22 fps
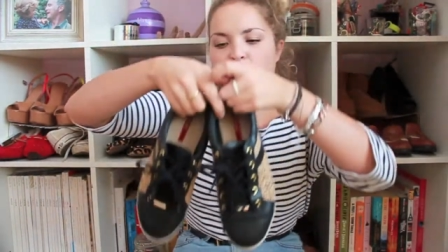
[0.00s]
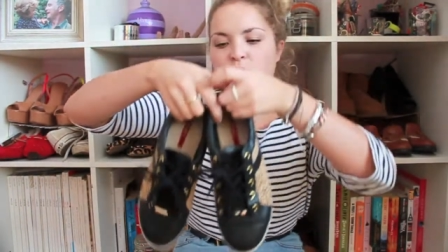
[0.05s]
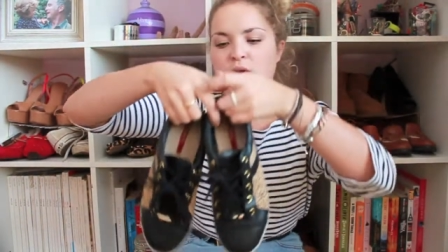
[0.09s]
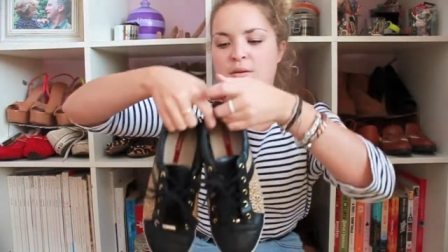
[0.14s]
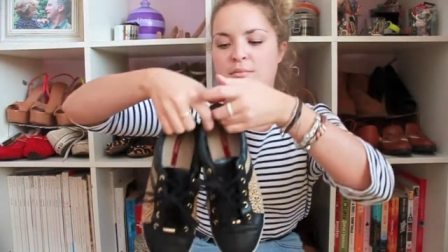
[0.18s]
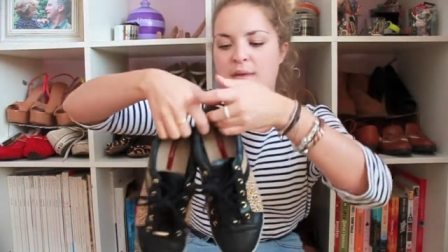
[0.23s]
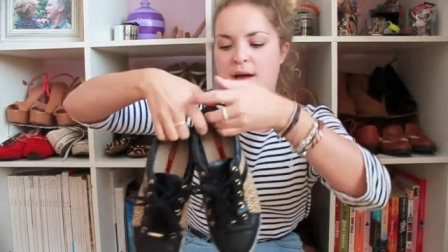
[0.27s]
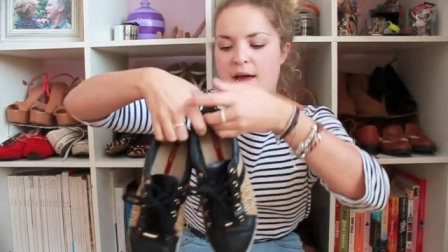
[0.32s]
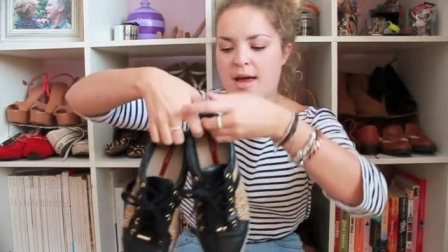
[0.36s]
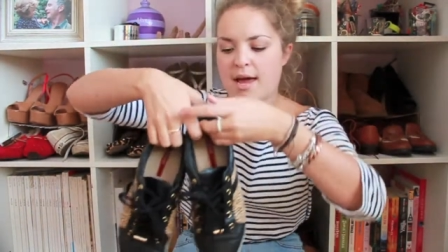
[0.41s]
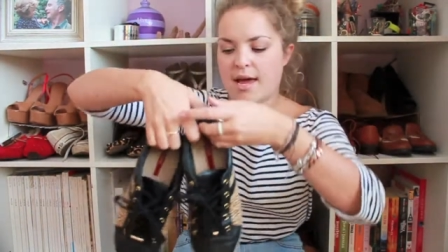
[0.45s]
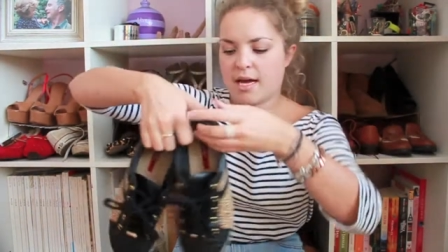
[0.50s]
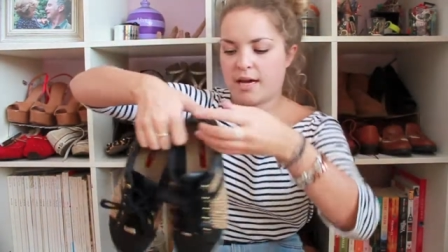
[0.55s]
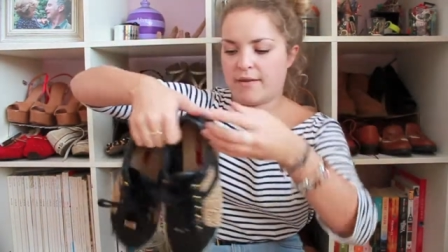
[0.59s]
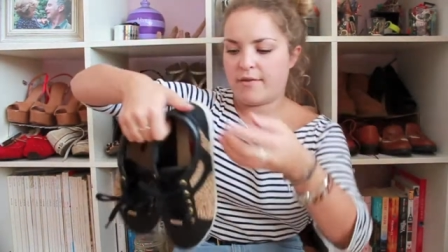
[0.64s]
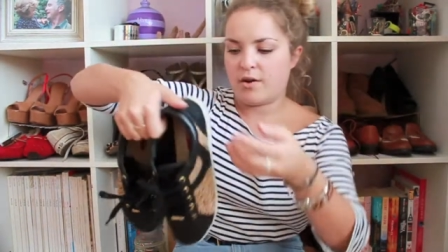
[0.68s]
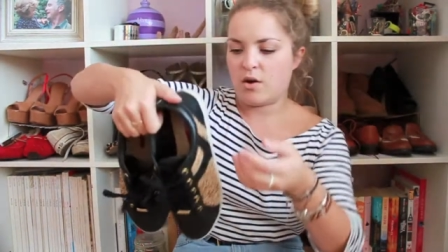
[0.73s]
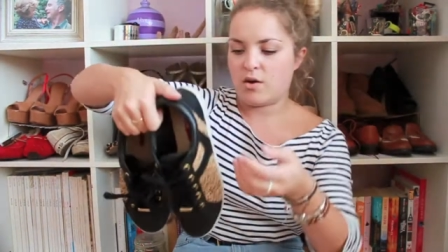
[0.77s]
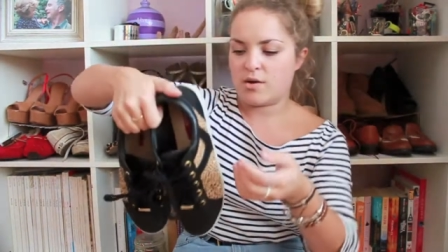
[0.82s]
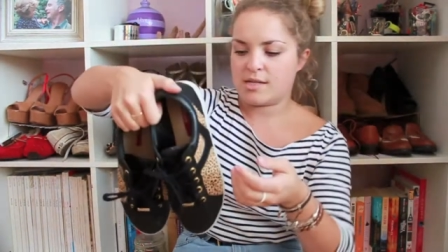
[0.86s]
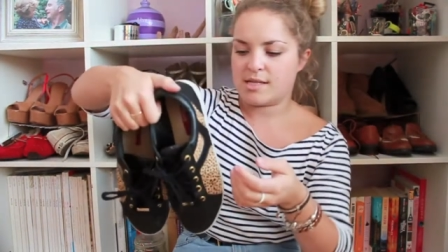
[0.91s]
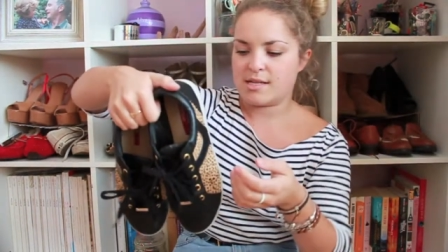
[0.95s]
worn them a heck
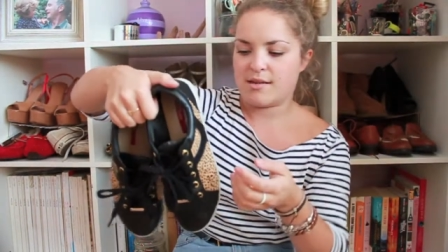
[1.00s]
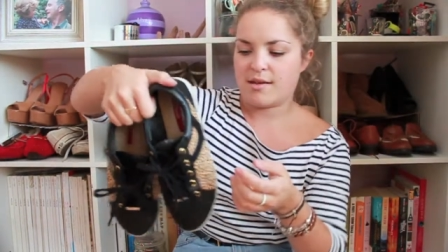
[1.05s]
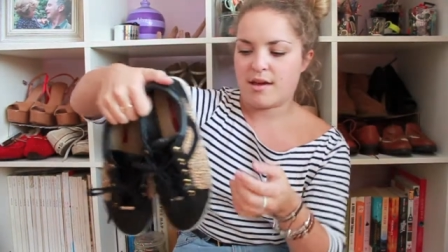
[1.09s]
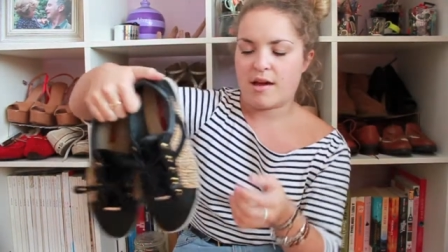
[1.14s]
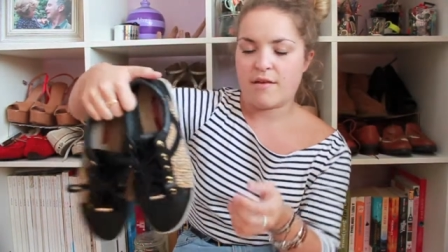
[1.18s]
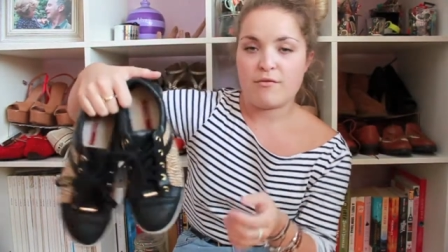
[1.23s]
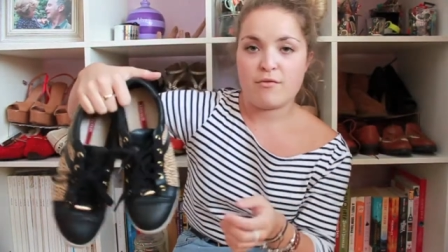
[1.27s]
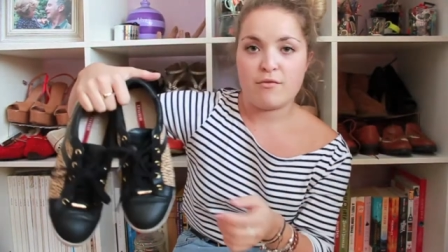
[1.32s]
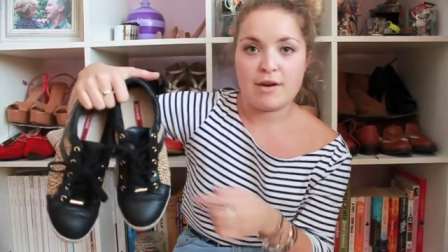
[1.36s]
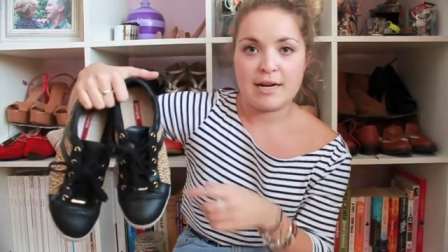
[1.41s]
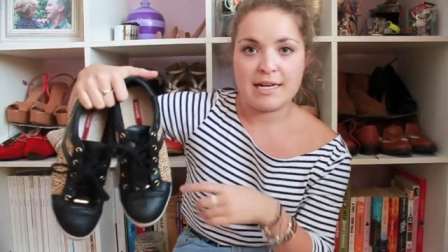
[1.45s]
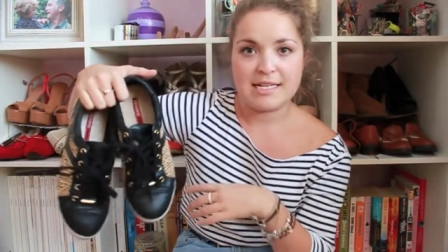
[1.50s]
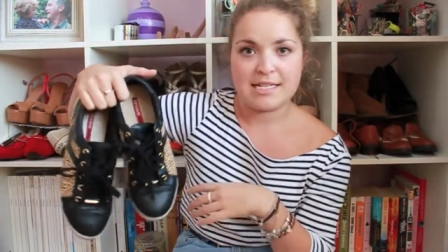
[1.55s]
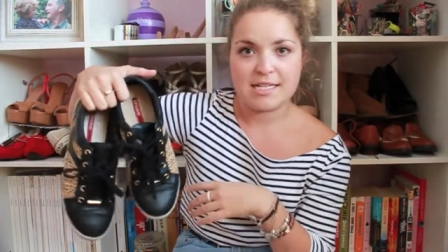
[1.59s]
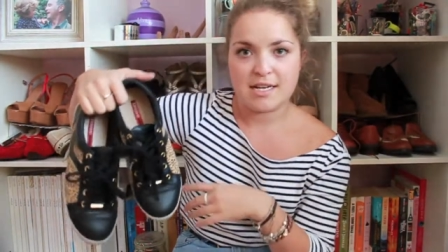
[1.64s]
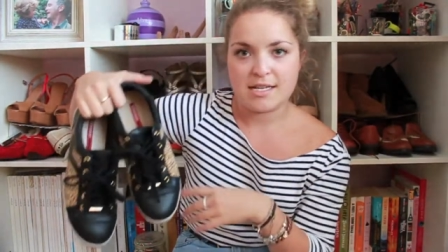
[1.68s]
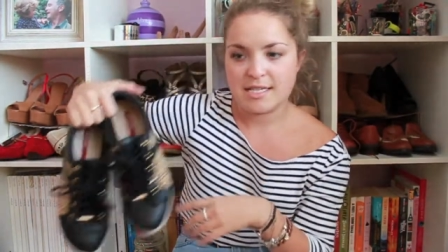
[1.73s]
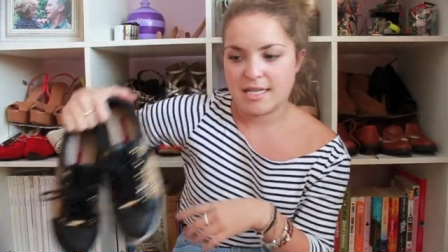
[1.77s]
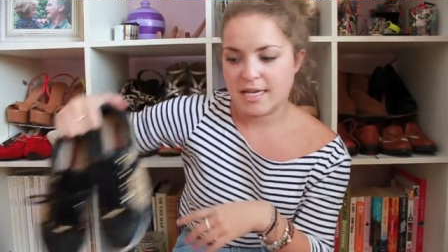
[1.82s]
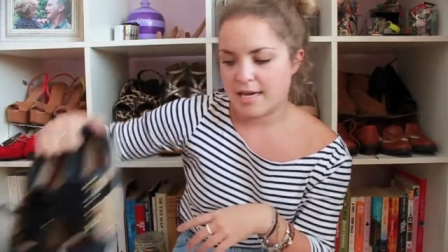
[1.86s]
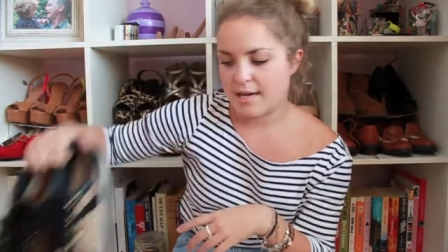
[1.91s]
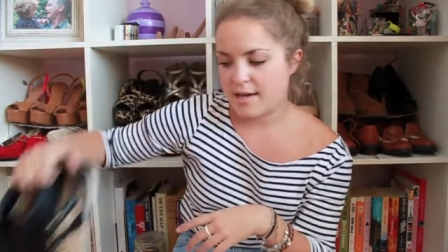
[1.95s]
of a lot, so they have really
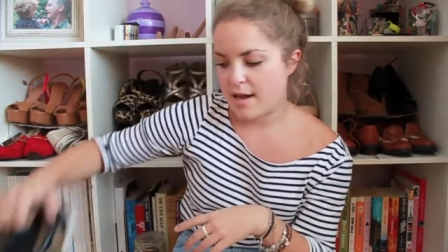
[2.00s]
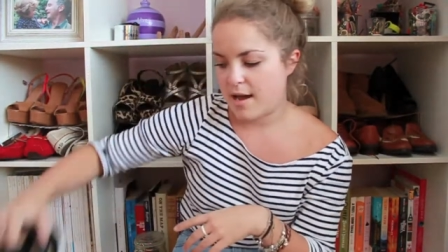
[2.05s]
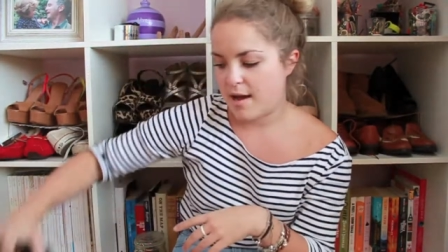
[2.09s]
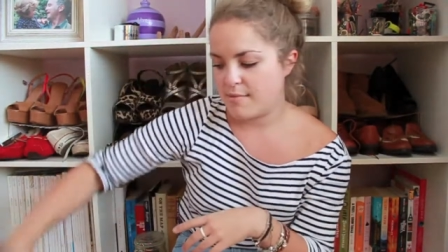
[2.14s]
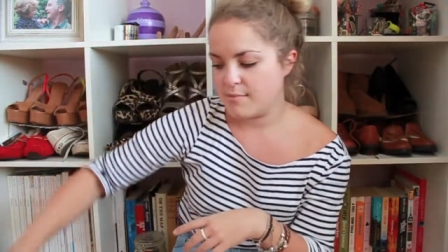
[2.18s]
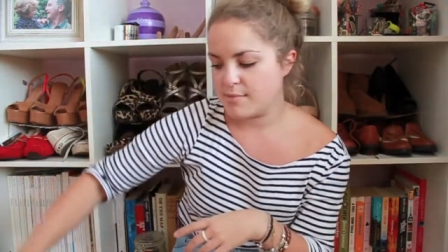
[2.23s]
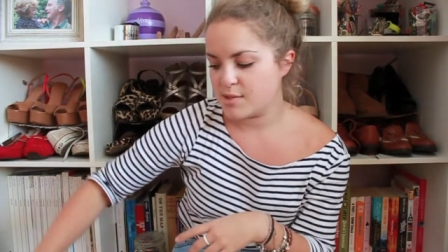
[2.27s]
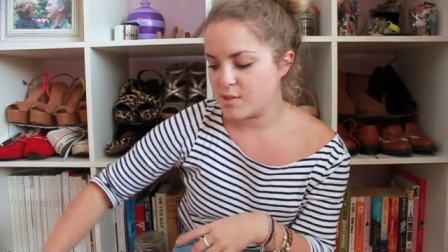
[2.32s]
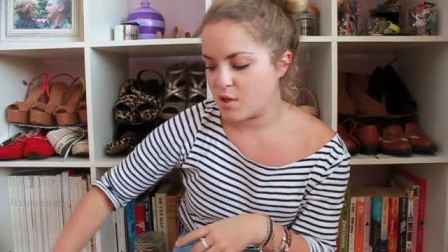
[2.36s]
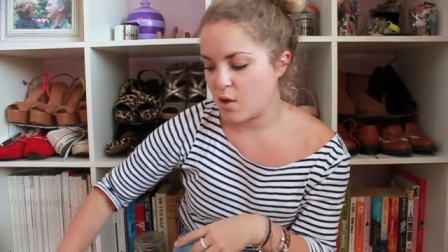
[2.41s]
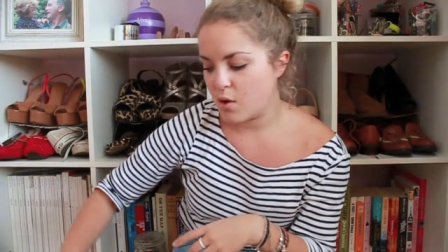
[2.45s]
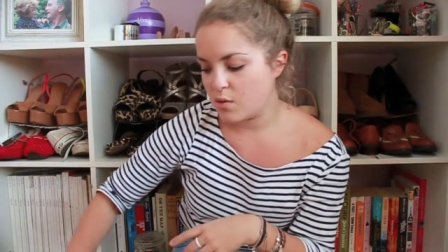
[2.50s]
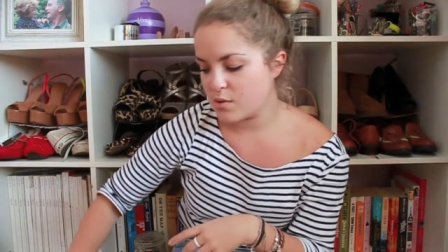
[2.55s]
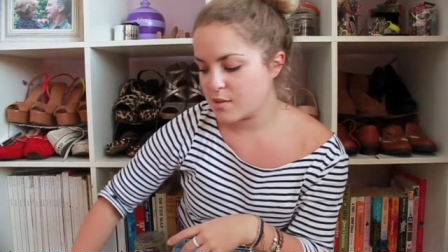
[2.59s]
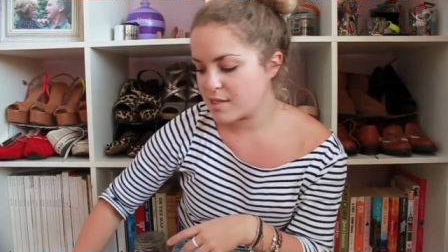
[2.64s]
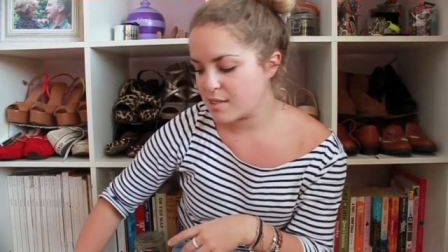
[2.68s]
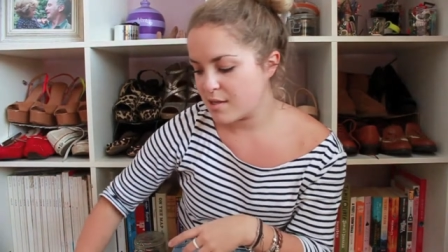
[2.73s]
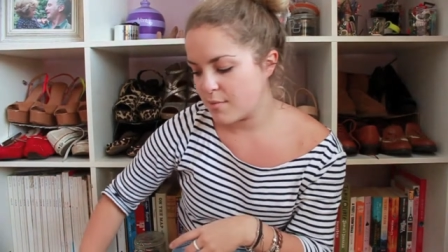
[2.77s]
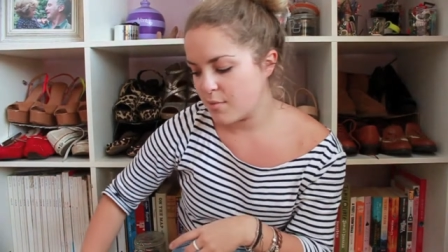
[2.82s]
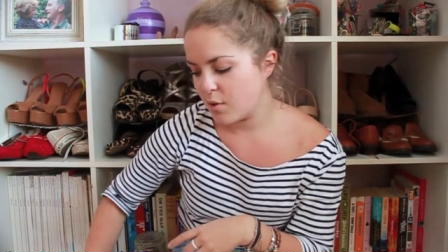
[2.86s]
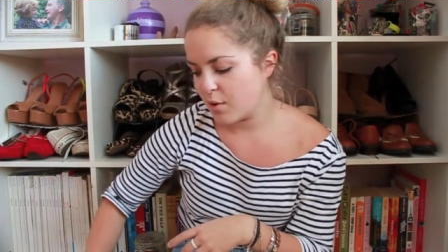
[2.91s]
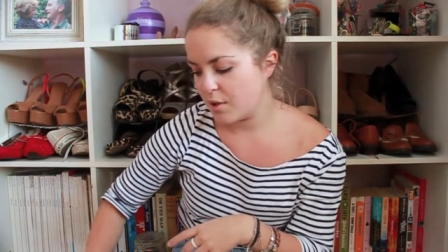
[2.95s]
dirty
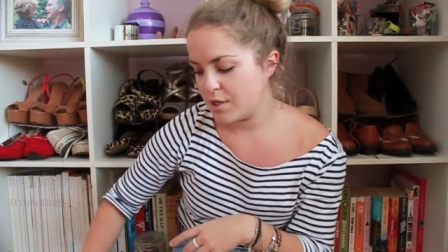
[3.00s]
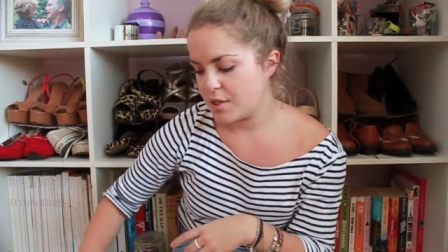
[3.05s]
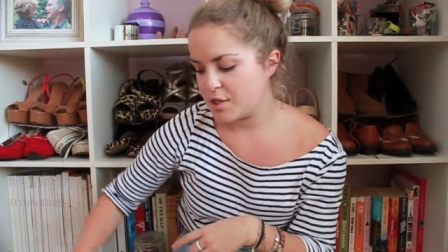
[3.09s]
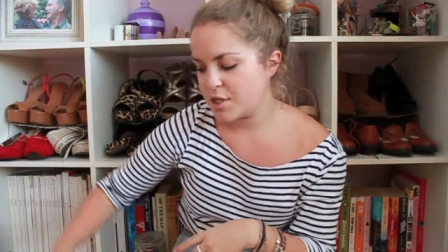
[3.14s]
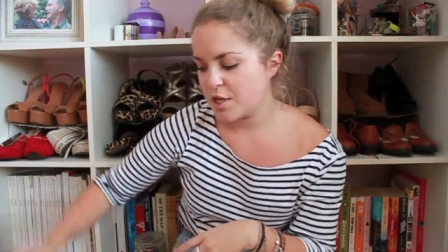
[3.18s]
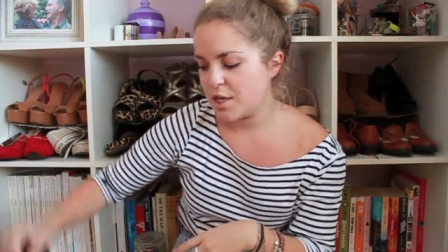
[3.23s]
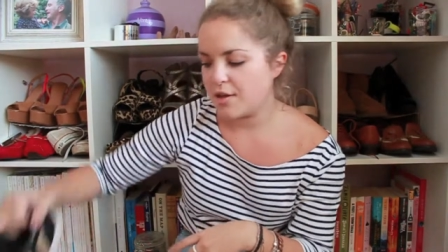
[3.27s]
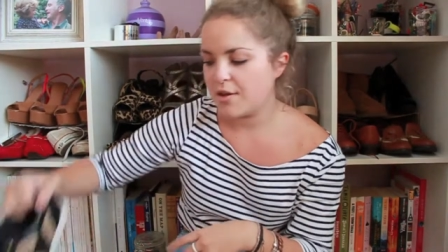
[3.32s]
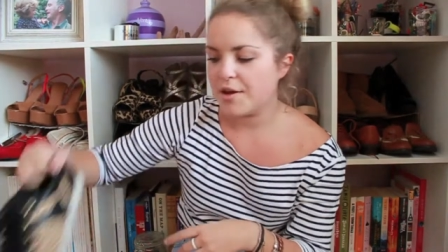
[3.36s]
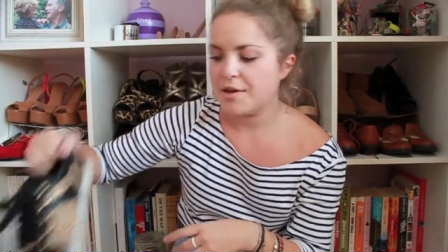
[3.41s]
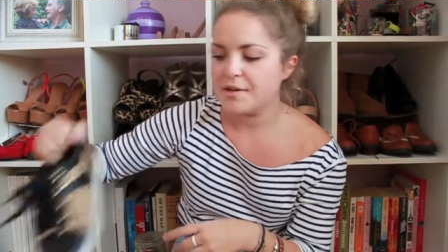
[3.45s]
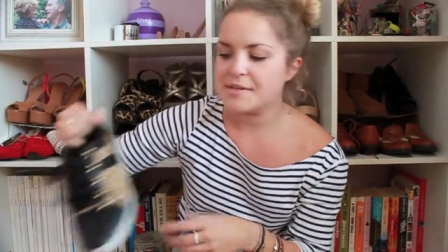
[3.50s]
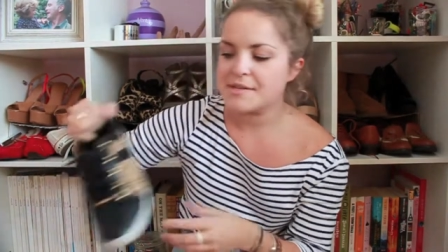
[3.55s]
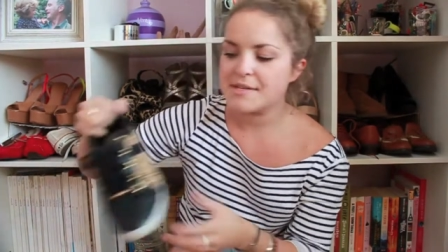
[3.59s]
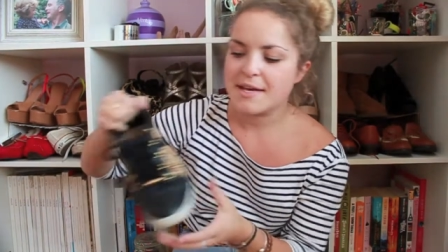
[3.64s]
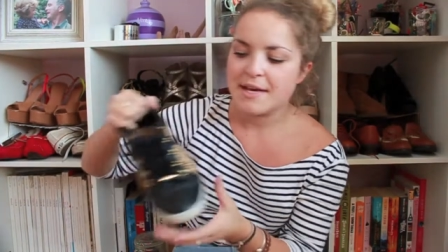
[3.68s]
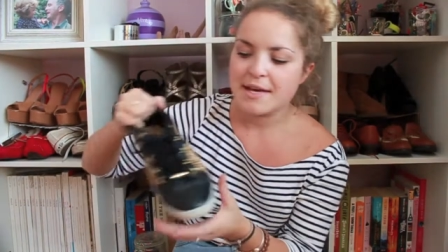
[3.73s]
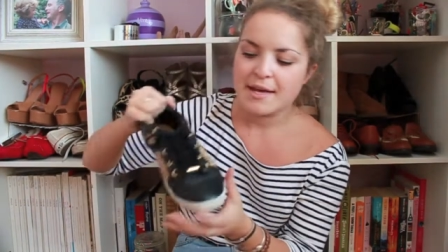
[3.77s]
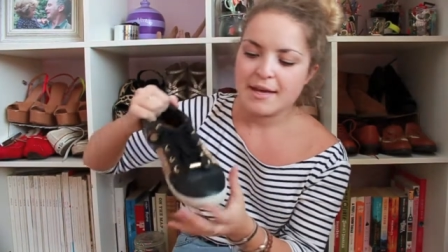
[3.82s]
soles, so I'm not going to show you those.